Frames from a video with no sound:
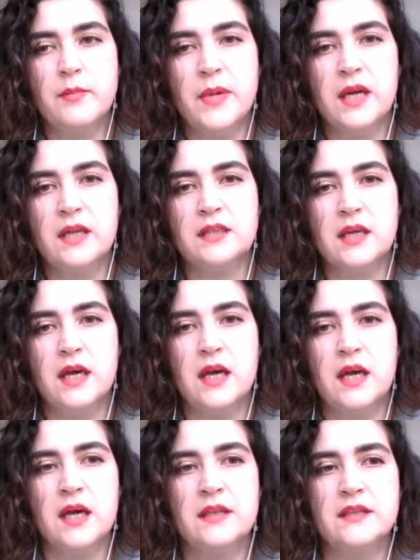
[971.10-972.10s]
but
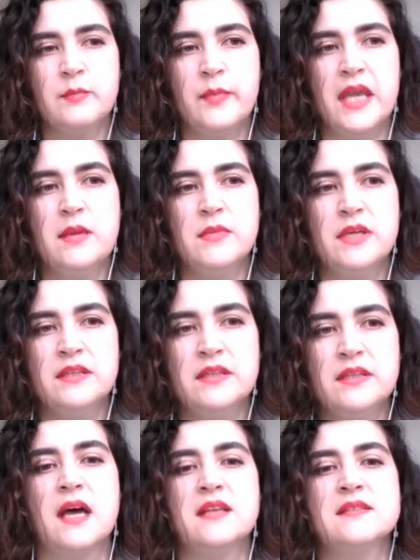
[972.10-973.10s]
the
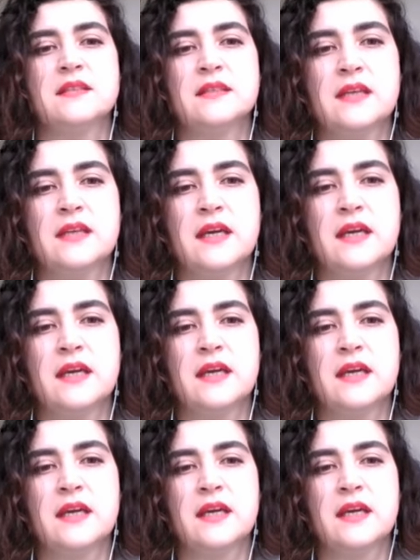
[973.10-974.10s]
payment doesn't have
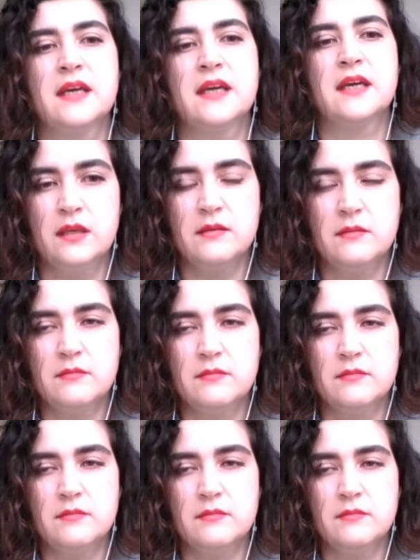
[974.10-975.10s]
to be
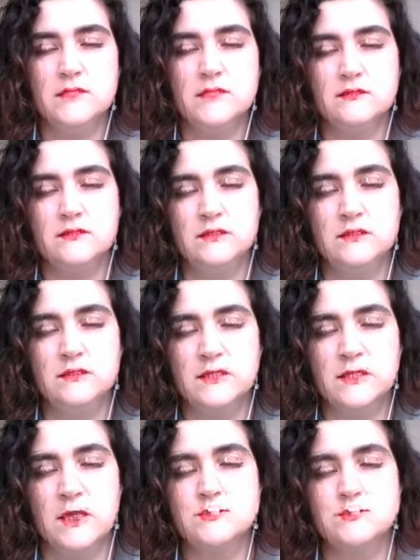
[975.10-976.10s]
made in
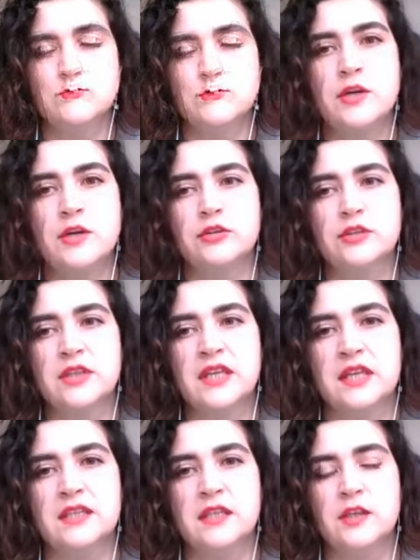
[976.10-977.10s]
case you're not
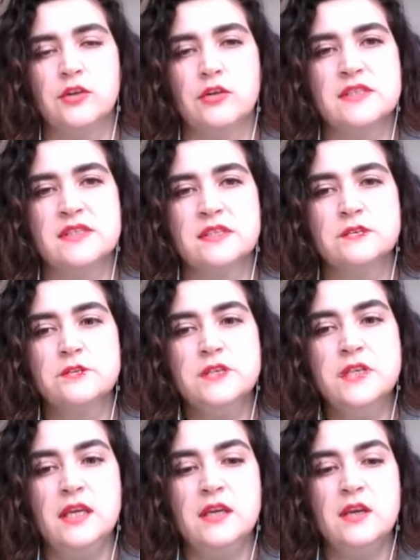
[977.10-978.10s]
getting your
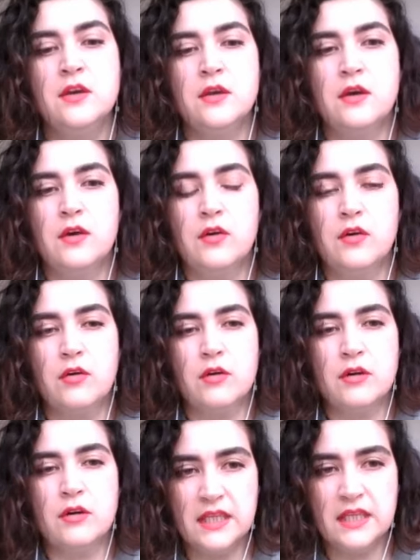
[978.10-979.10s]
salary or
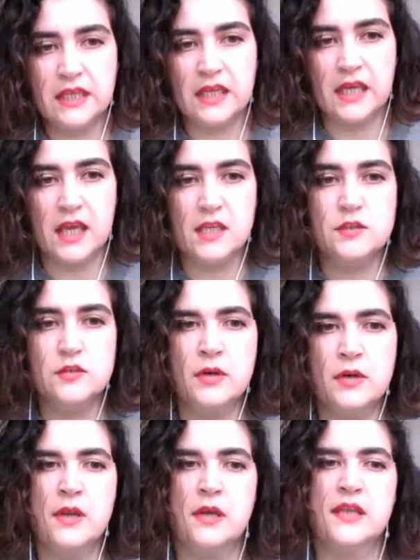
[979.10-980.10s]
in case you're
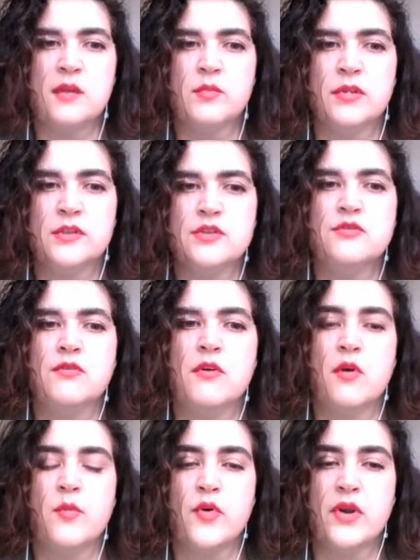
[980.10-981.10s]
not able
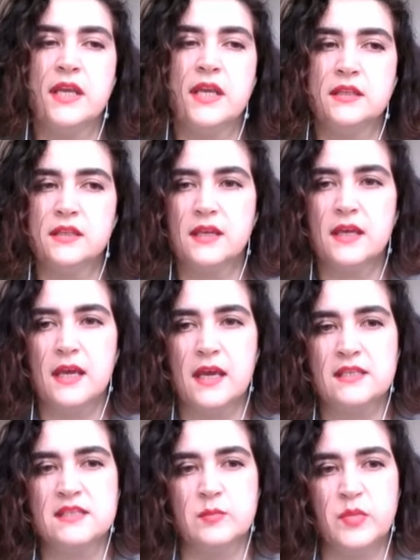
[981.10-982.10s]
to operate
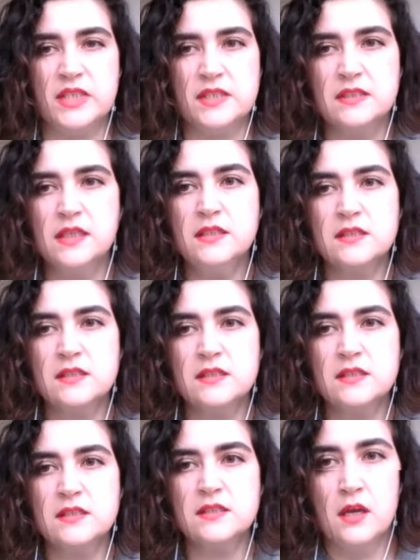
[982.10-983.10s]
as a
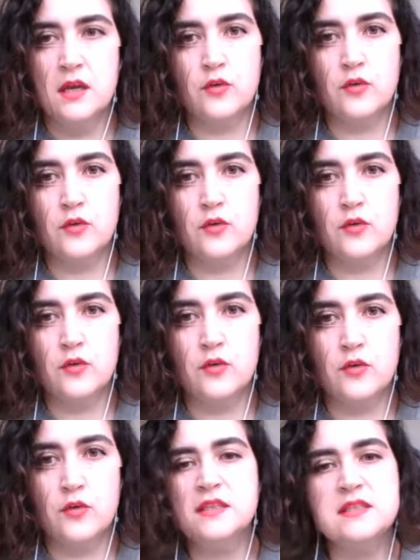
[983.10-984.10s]
business. For
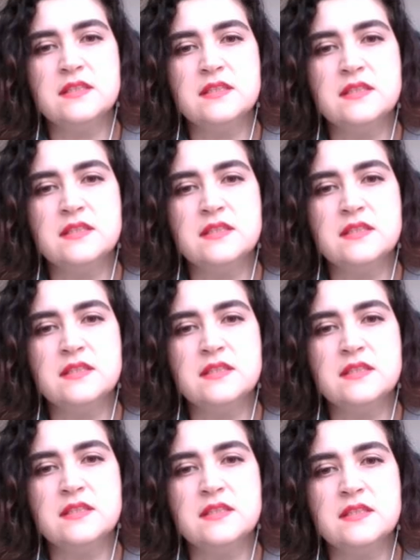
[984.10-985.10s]
this is again
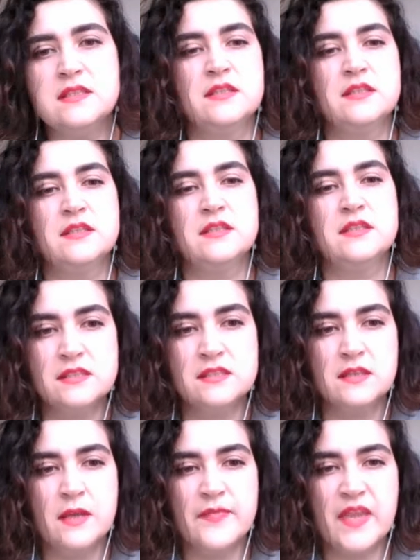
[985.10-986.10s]
something that is not
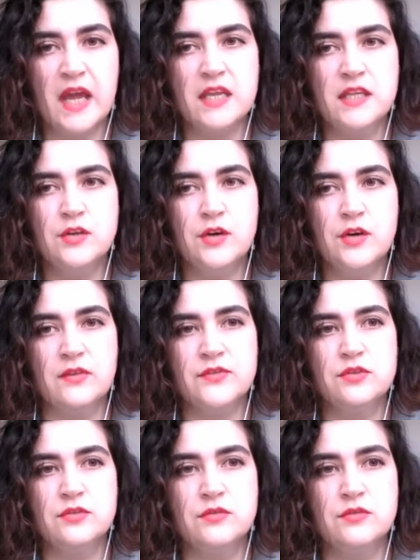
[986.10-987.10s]

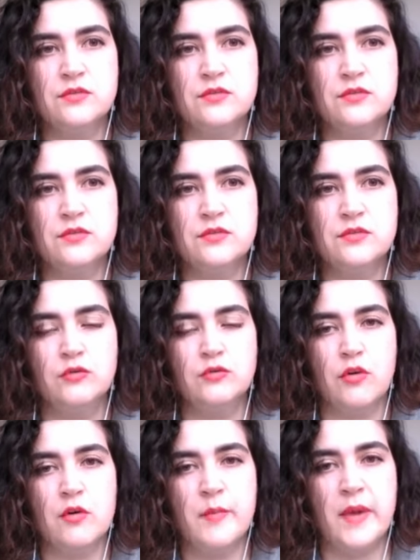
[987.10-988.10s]
centralized, and you
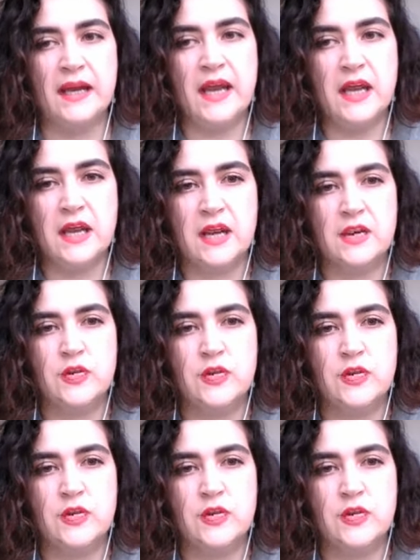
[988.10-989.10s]
have to
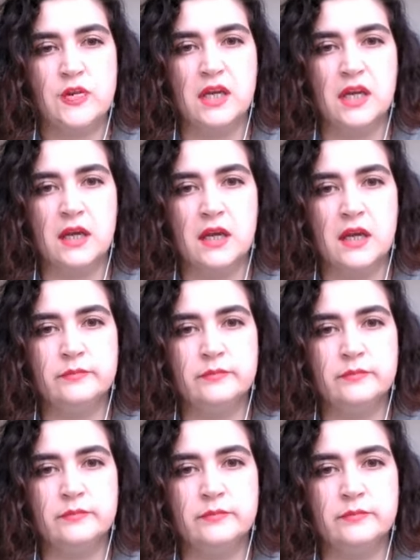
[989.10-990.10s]
speak to your bank,
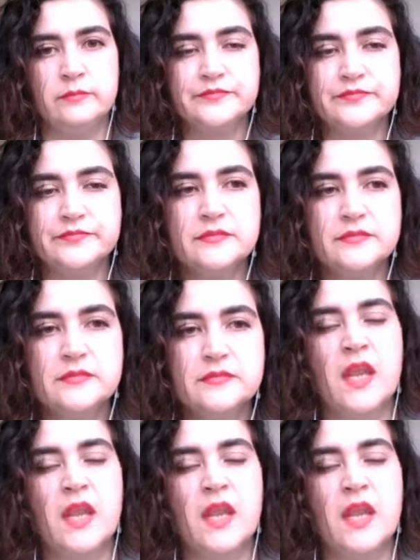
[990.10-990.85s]
to your